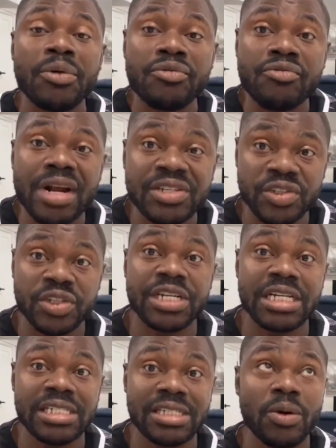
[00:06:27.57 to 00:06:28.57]

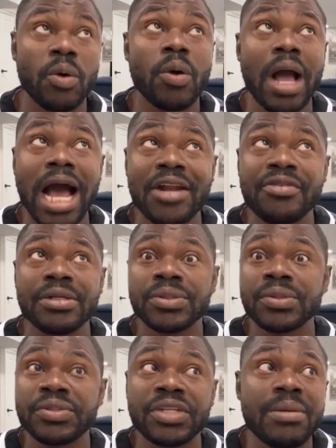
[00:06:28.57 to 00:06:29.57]
residence or address
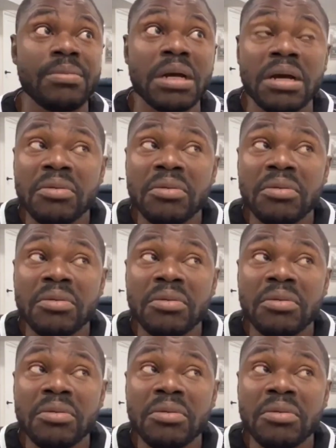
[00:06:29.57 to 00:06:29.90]
or same